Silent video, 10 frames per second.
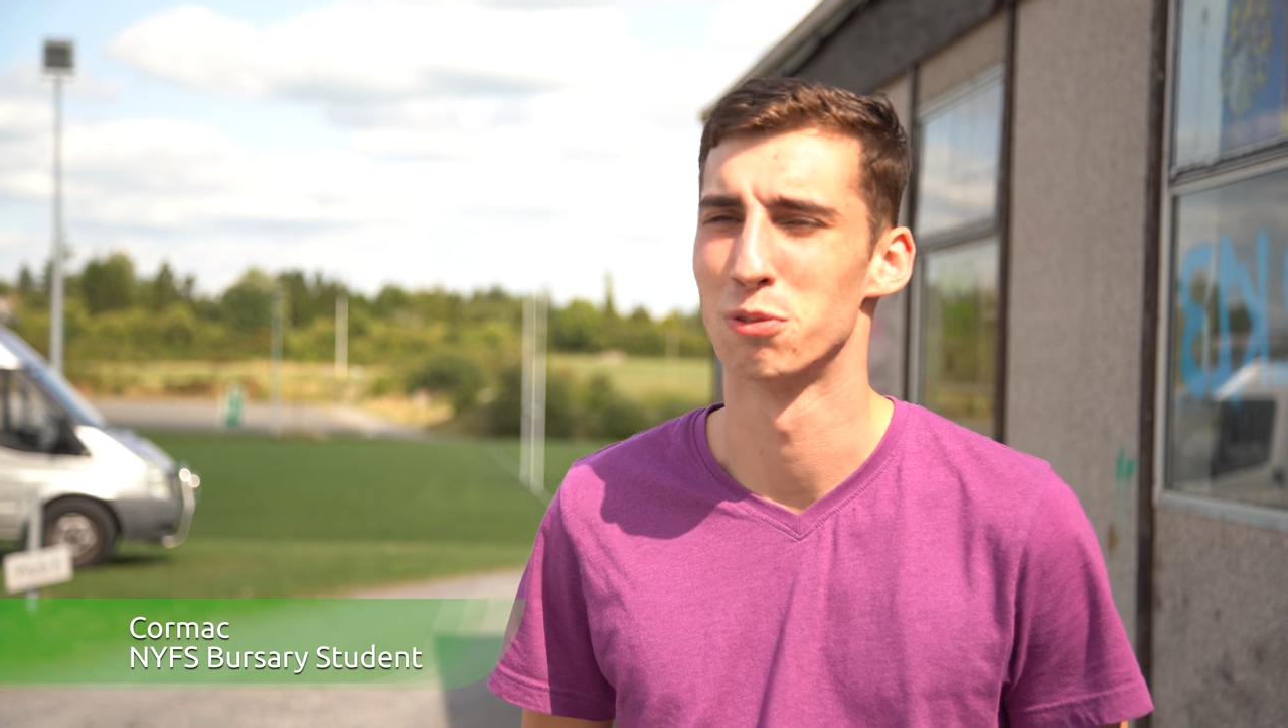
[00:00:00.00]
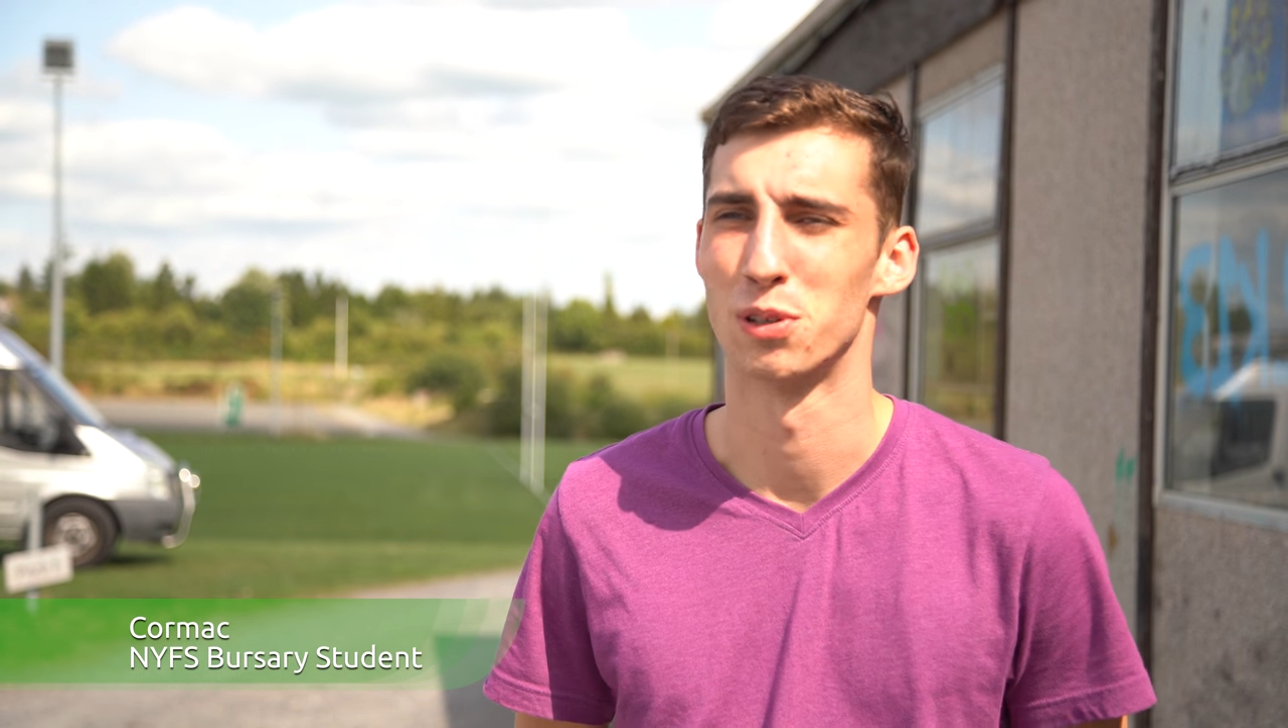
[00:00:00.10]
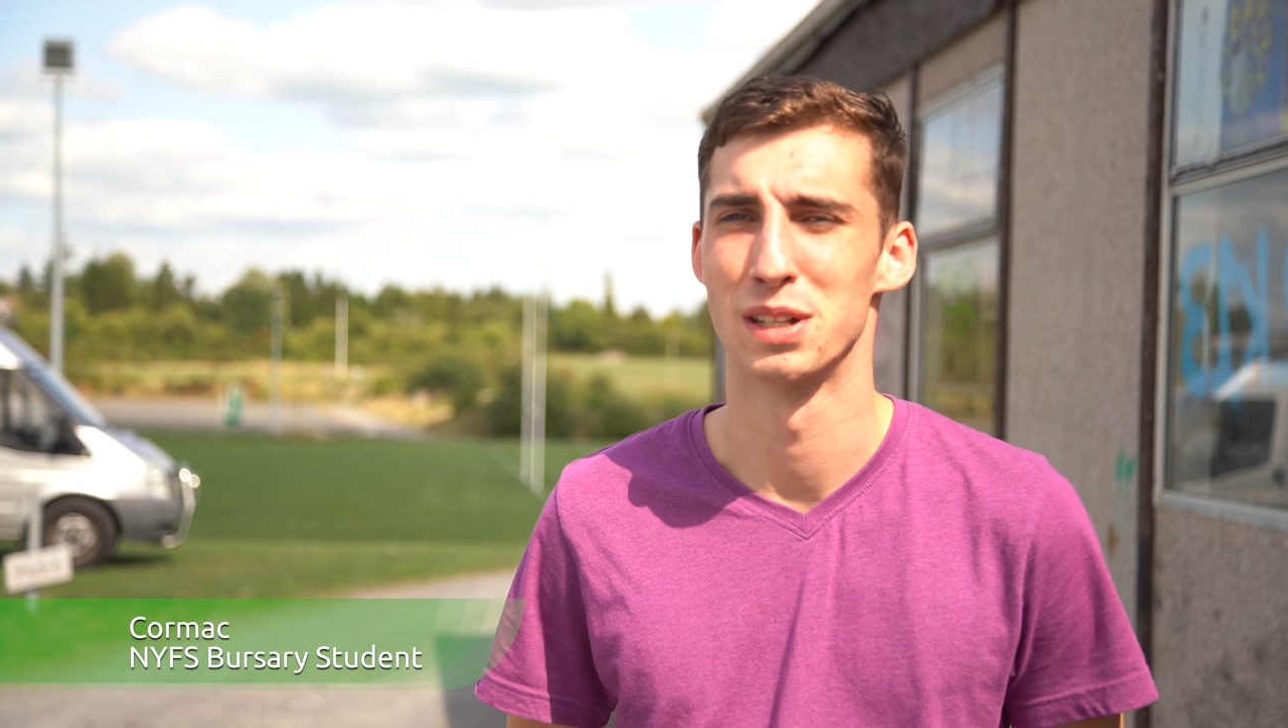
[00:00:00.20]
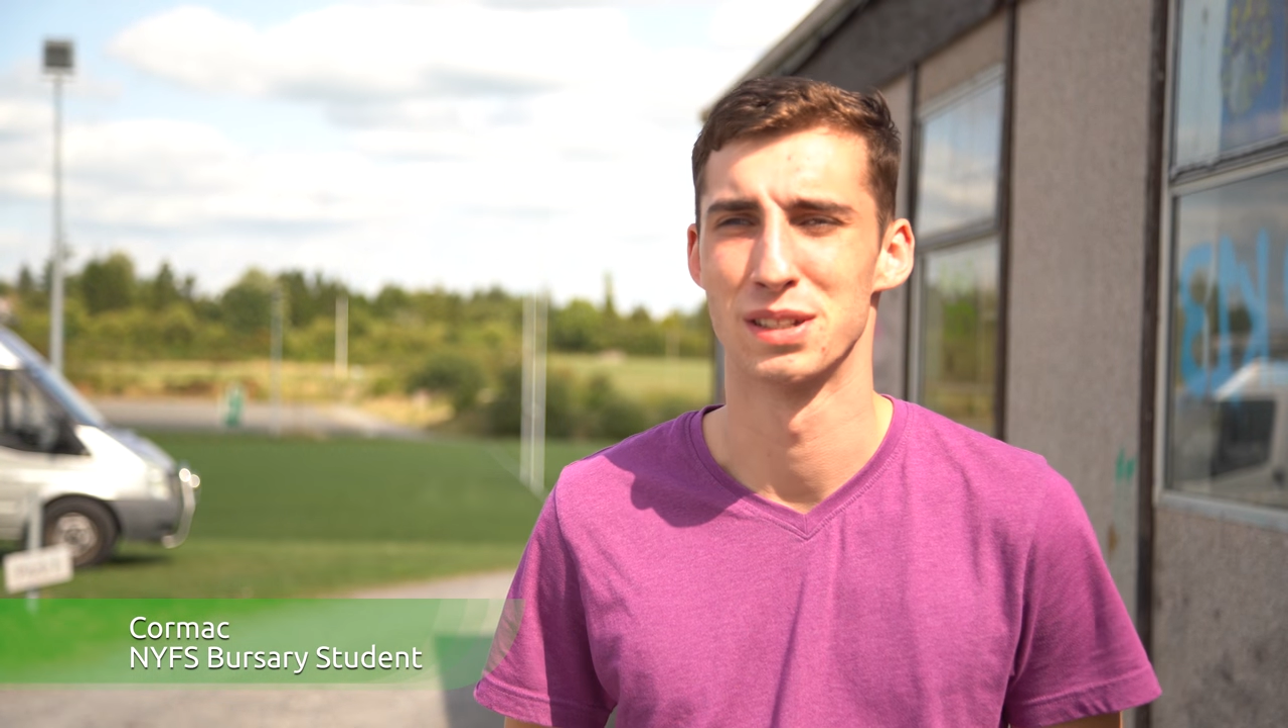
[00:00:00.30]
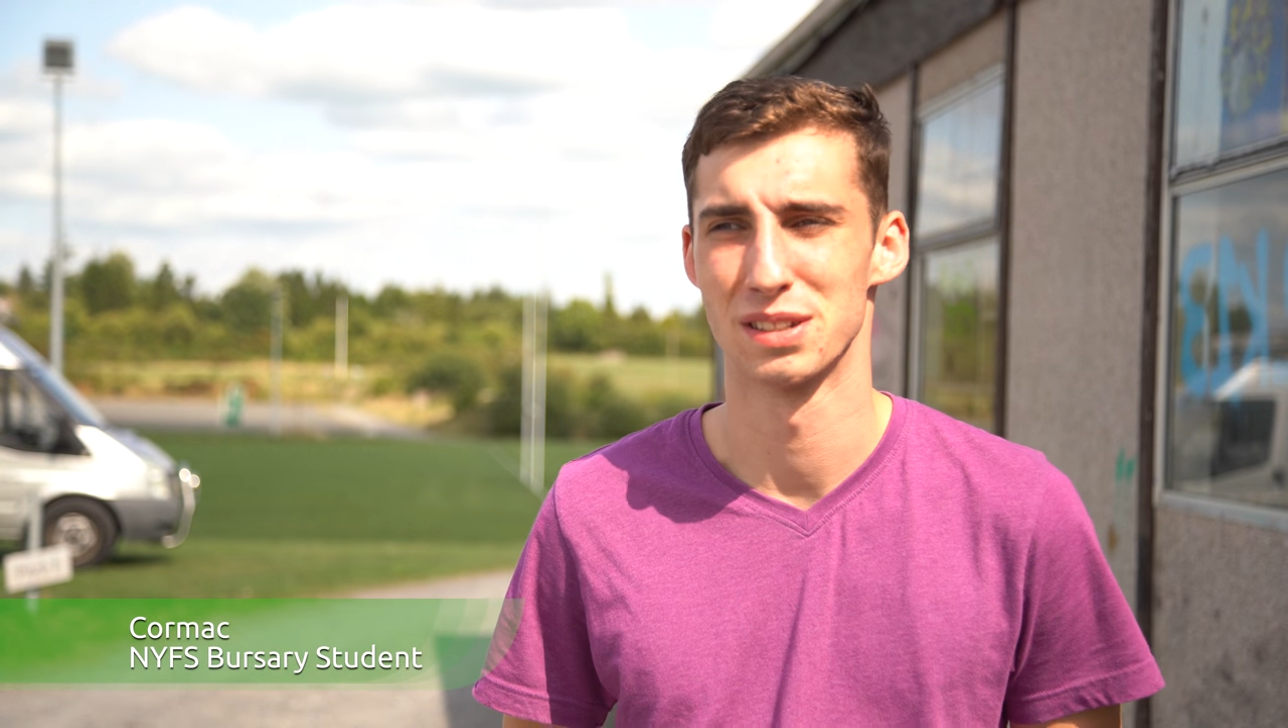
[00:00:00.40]

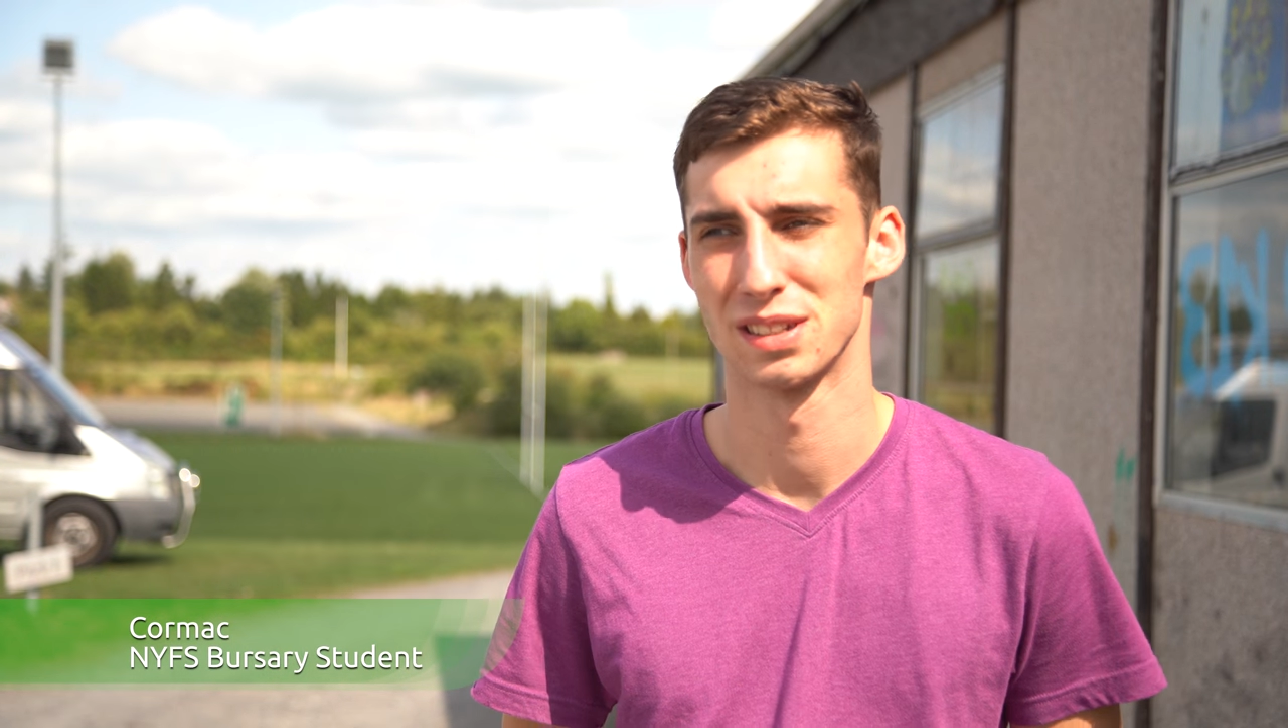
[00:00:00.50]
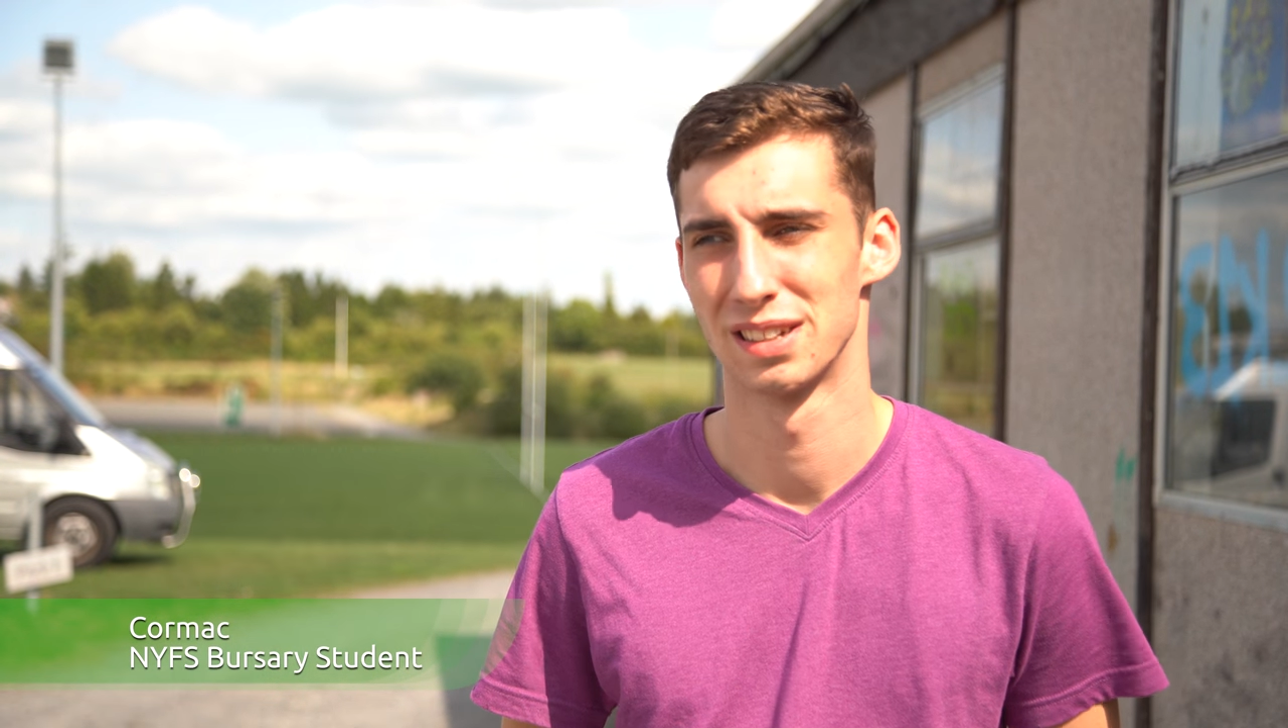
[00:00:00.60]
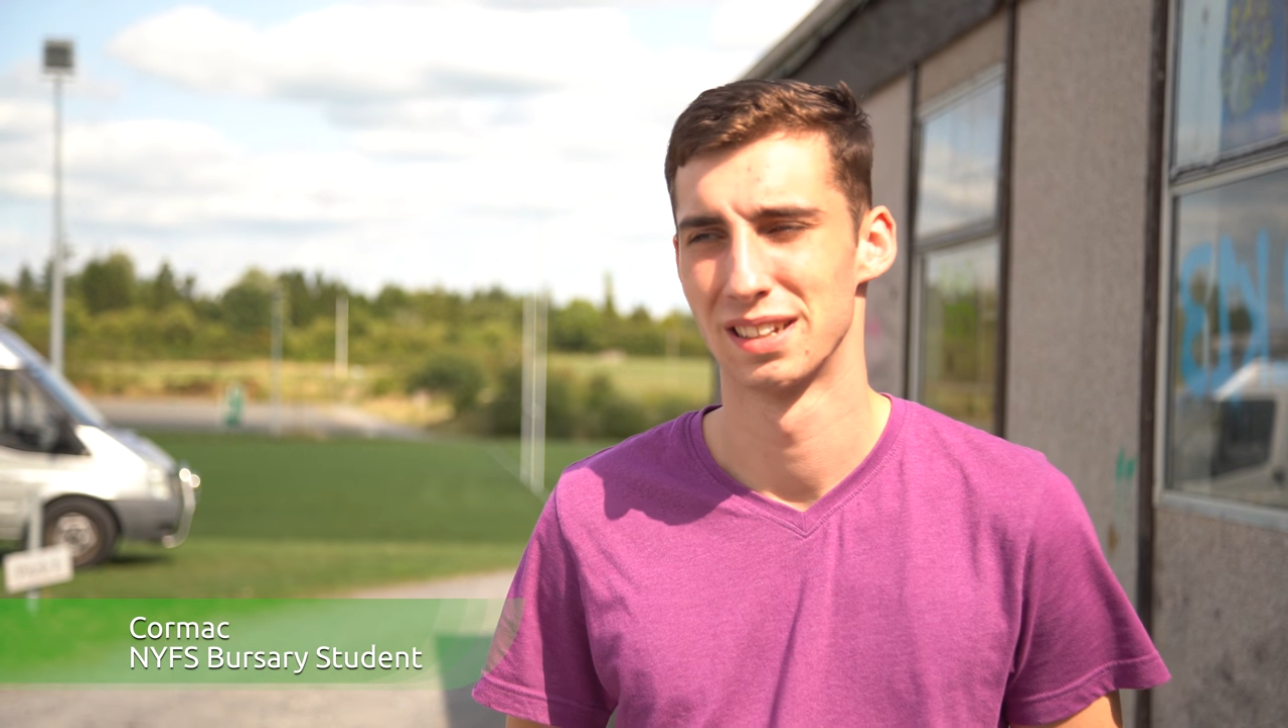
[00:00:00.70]
friends,